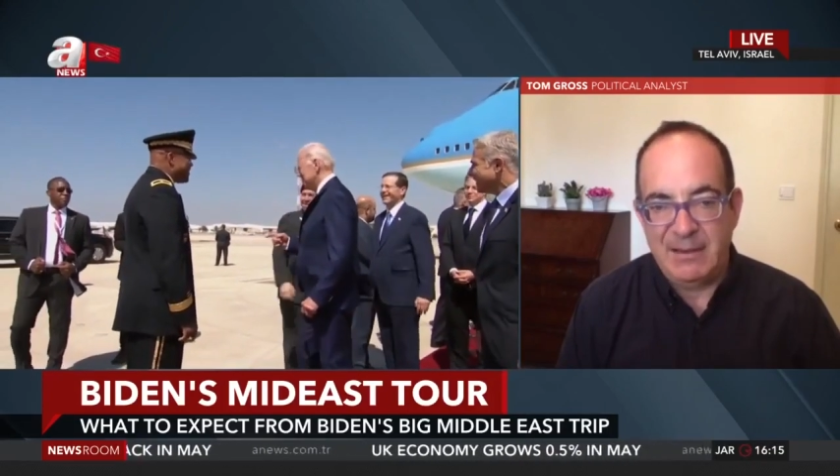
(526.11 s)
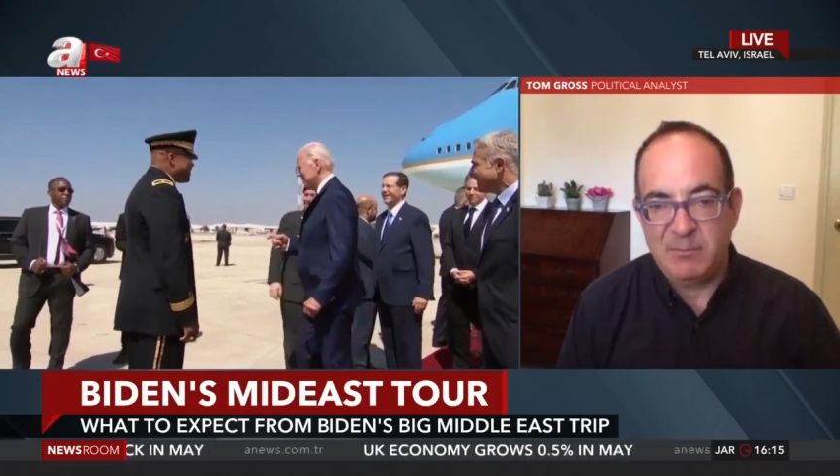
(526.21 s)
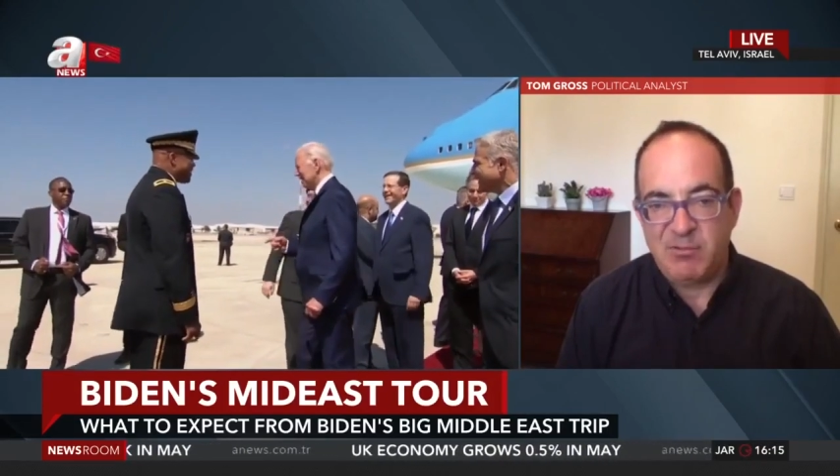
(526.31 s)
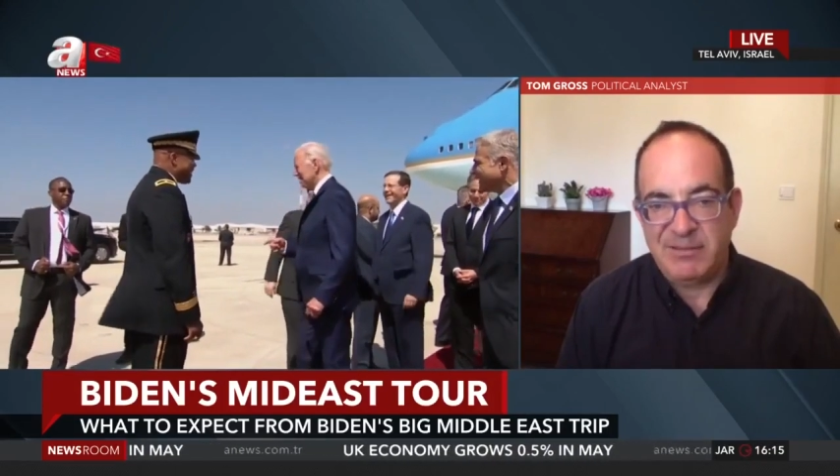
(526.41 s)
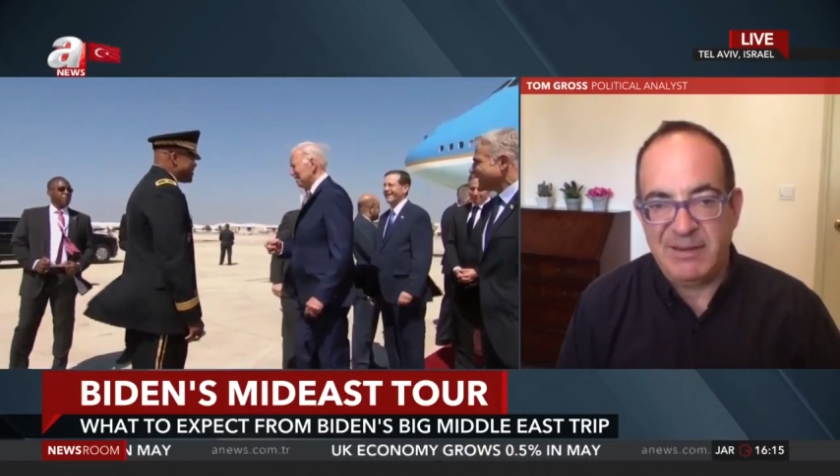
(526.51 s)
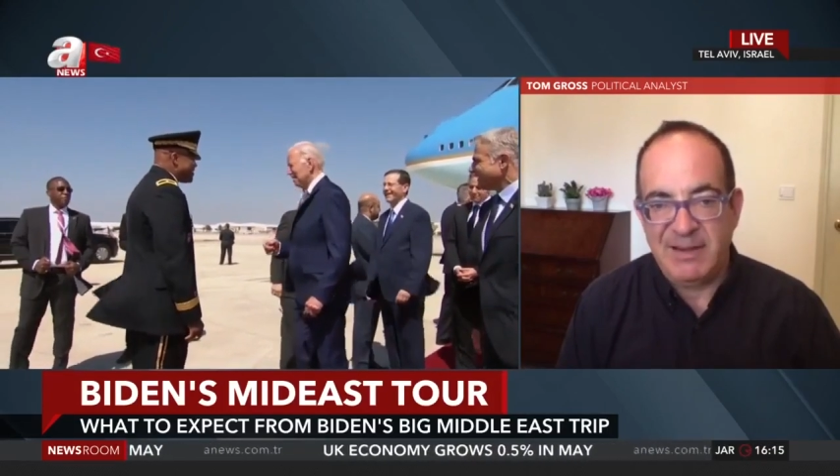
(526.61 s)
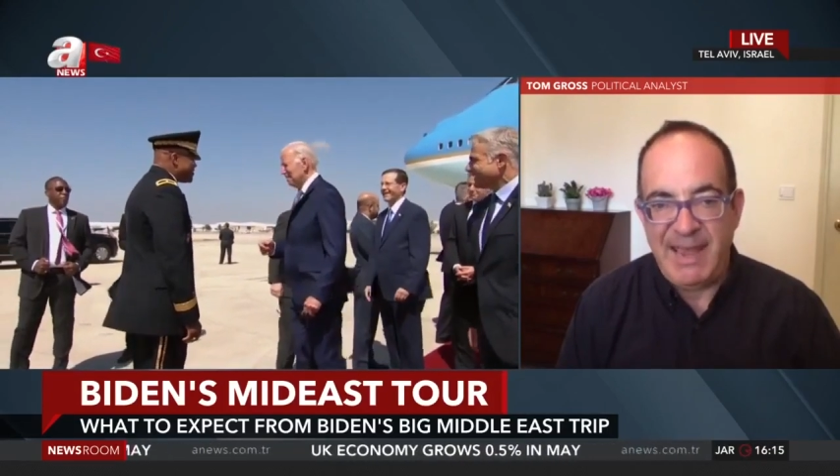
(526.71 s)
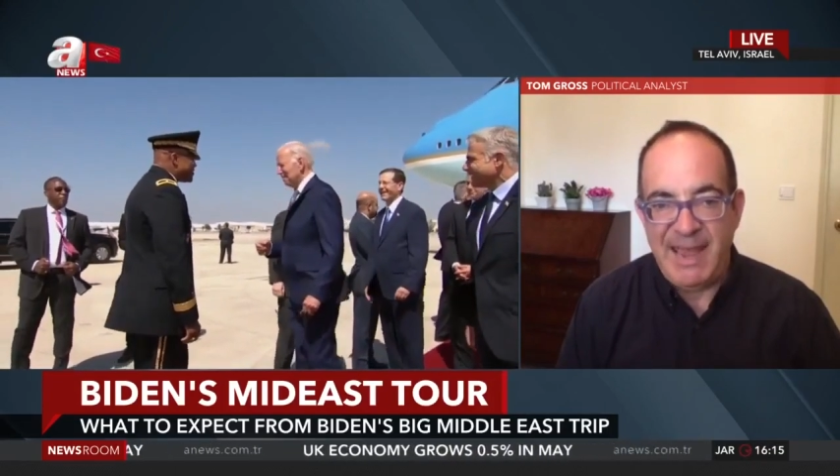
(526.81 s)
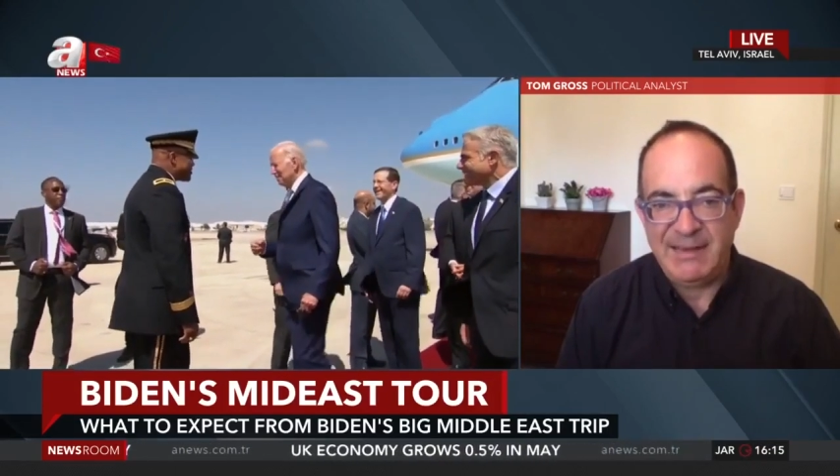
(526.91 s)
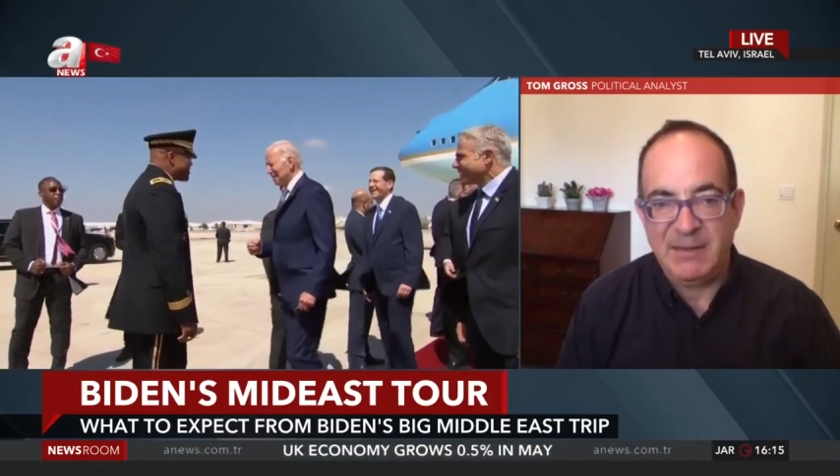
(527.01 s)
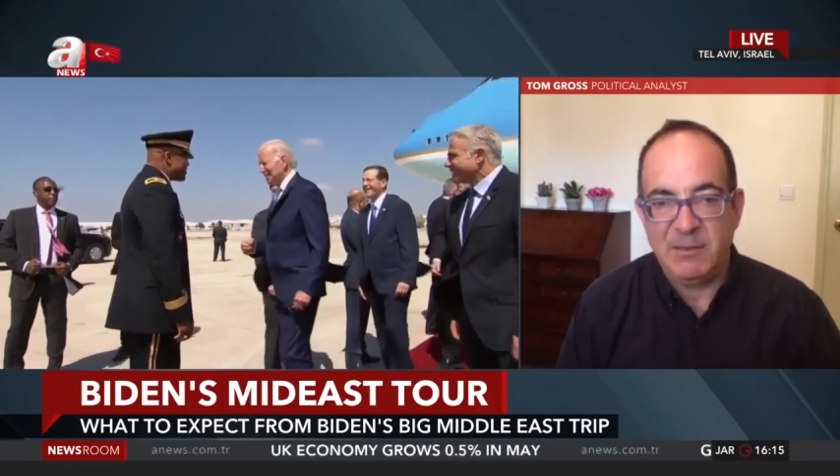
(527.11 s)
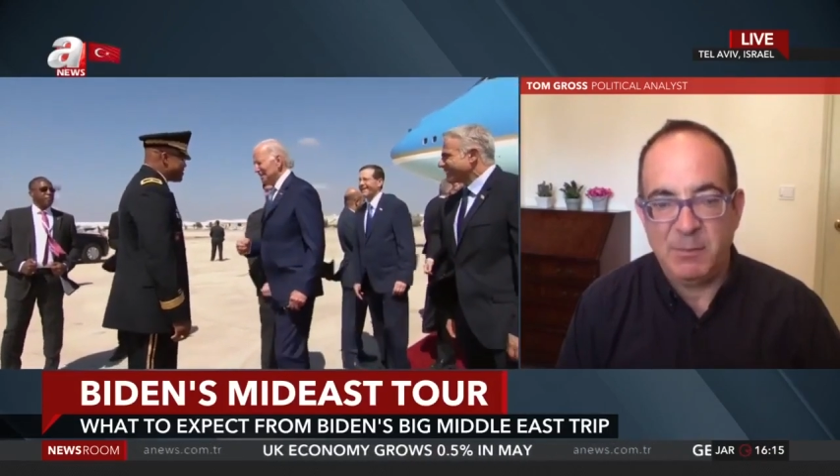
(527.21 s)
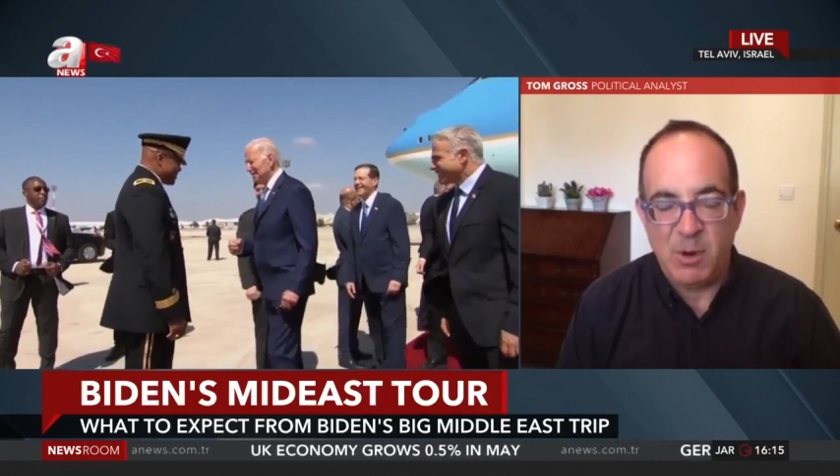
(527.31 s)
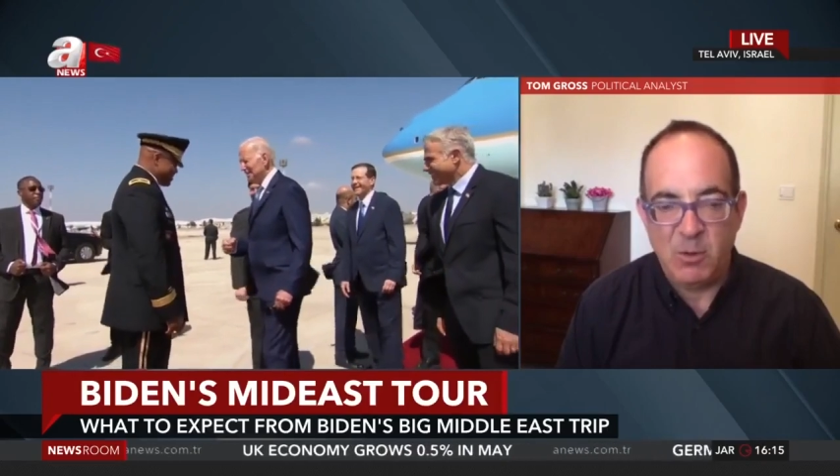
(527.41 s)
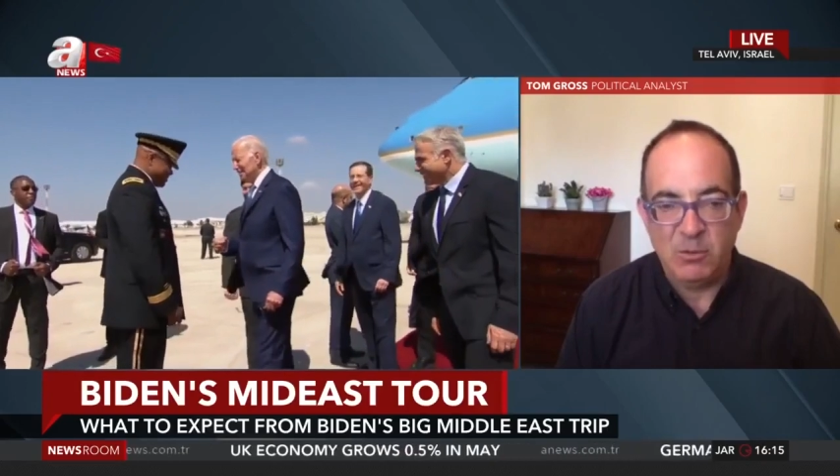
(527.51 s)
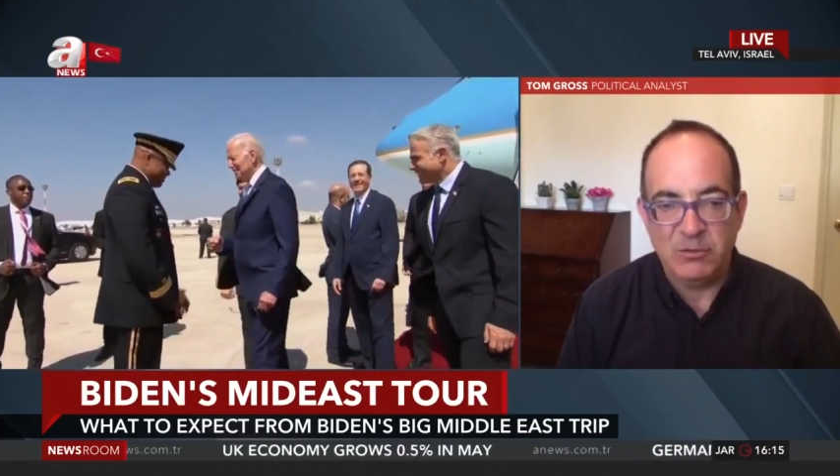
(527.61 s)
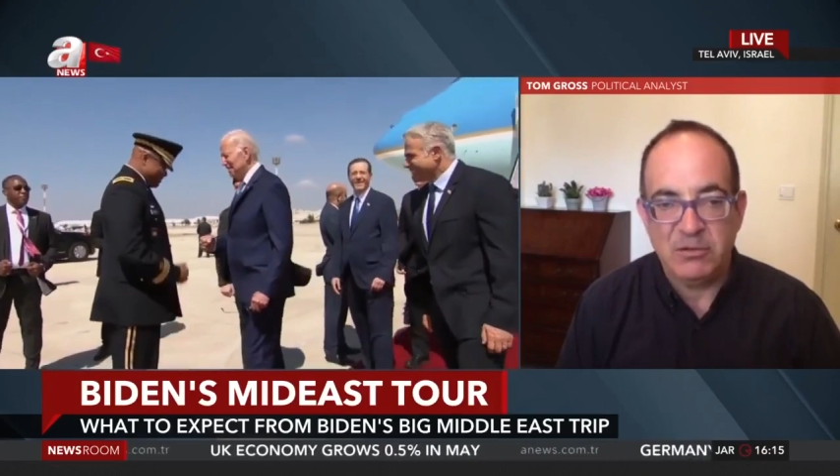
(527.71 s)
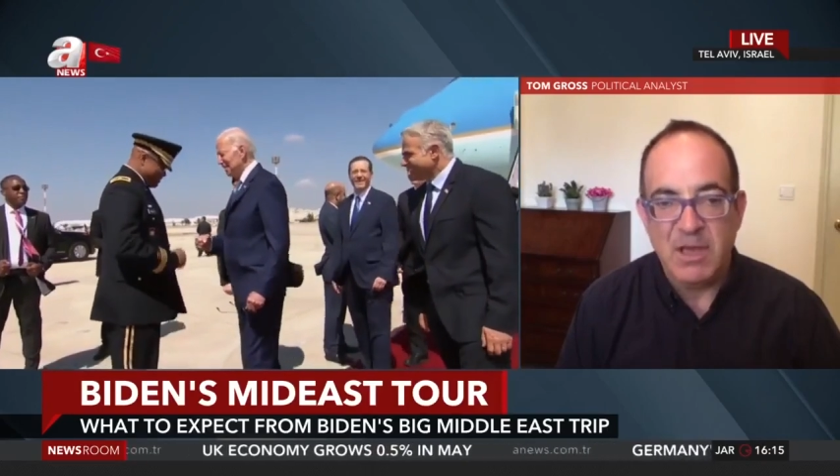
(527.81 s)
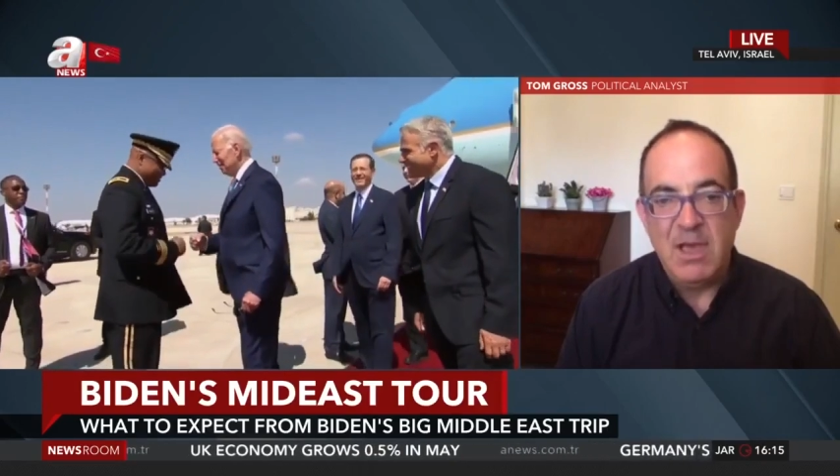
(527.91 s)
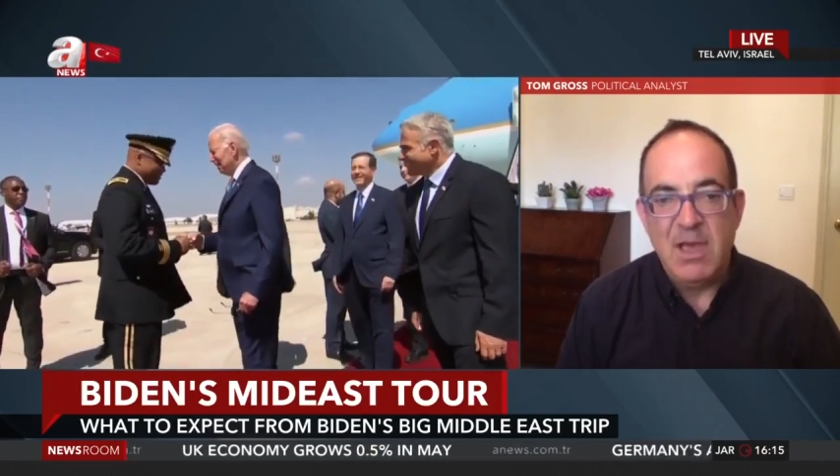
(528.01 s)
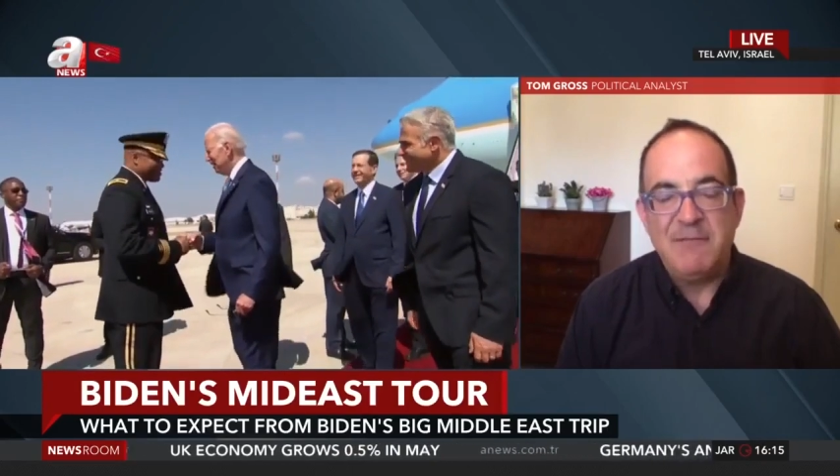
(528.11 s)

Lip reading: and is presently ahead in the polls.